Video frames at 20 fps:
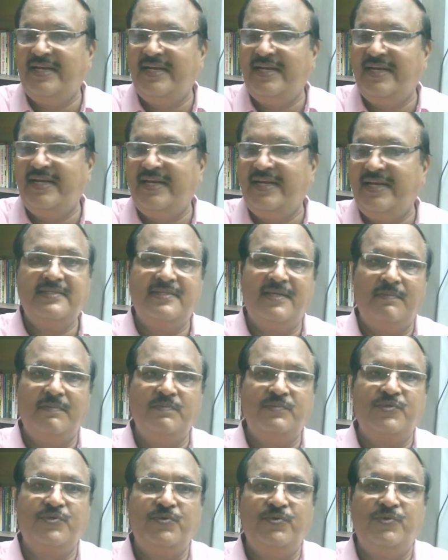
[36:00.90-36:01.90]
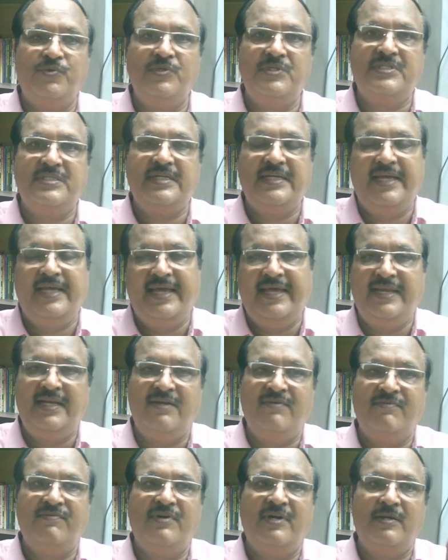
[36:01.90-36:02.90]
right? Some schools area
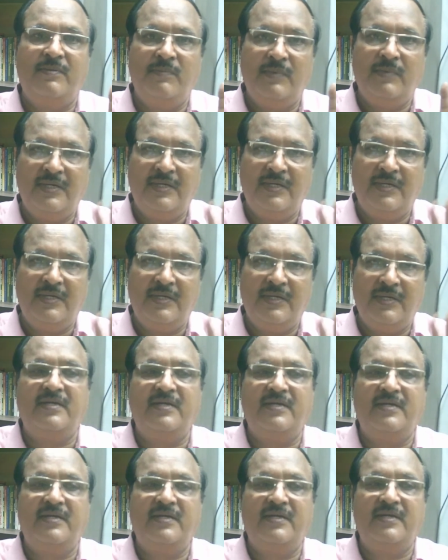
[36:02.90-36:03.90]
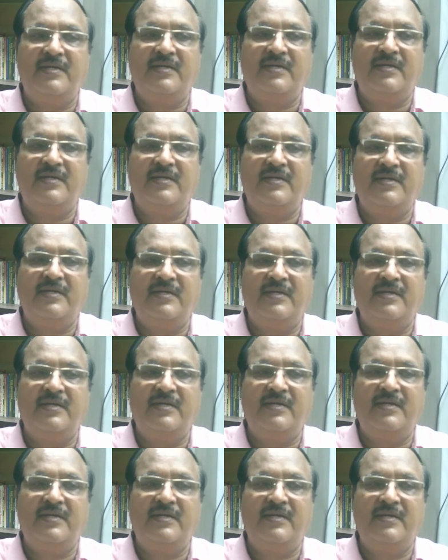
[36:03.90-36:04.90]
formulas are also taught by
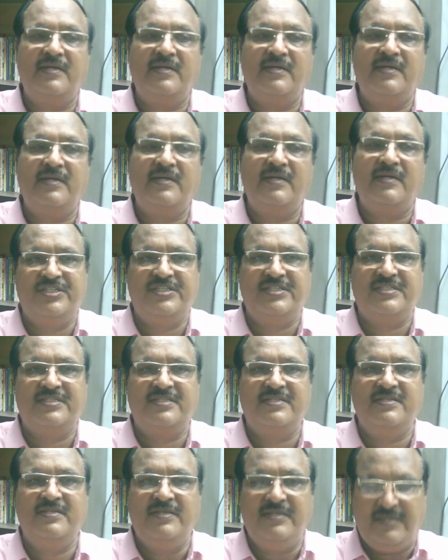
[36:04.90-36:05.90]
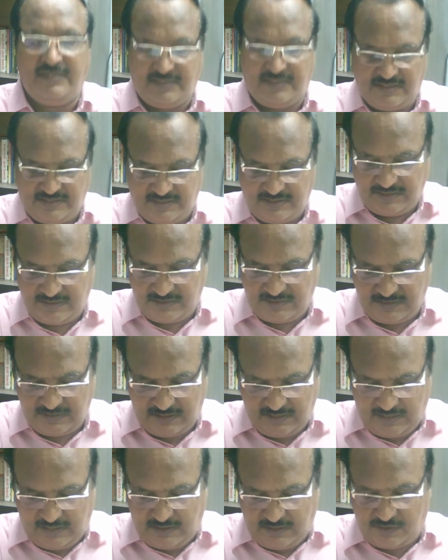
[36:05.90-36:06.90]
the maths teachers.
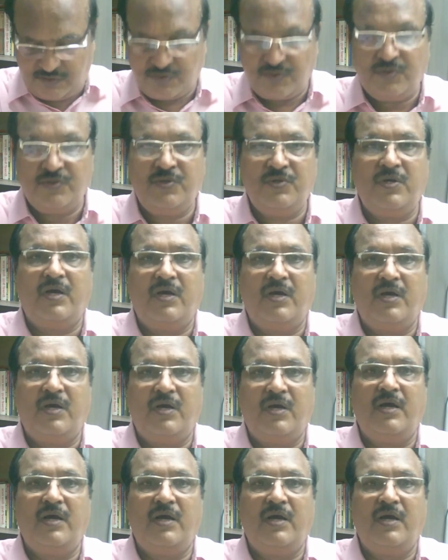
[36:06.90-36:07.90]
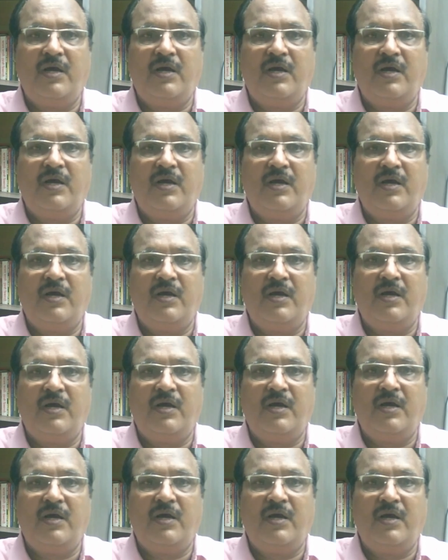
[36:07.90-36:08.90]
So area of rhombus is
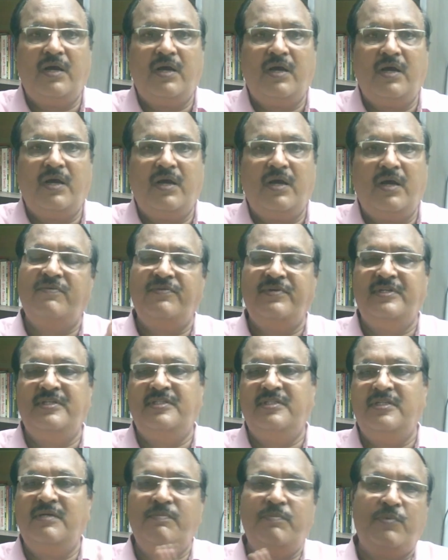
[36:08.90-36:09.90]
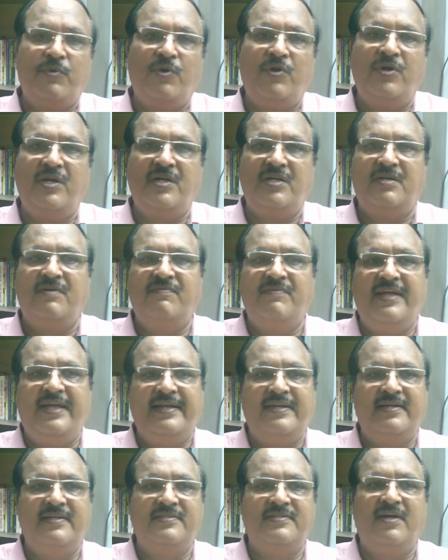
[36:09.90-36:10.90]
equal to half in the product of
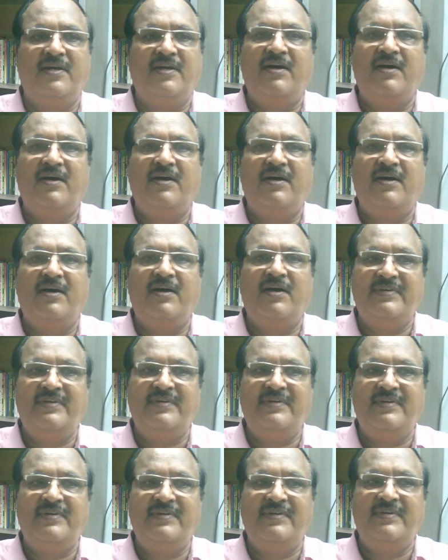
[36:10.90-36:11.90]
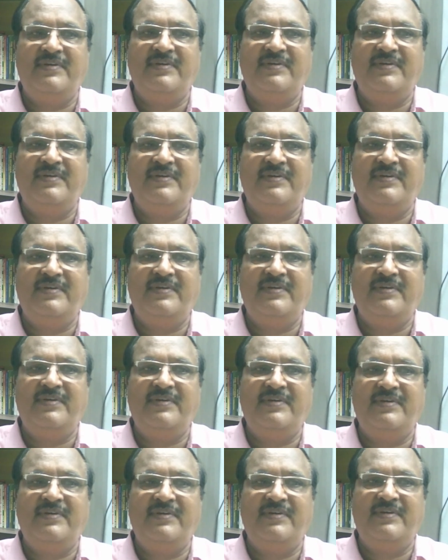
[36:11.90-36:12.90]
diagonals, half d1 d2. So
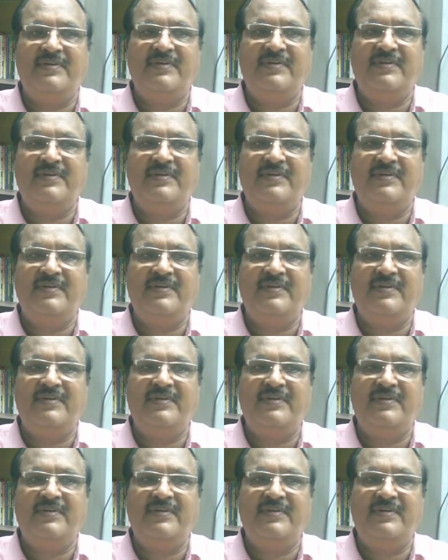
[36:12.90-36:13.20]
d1 find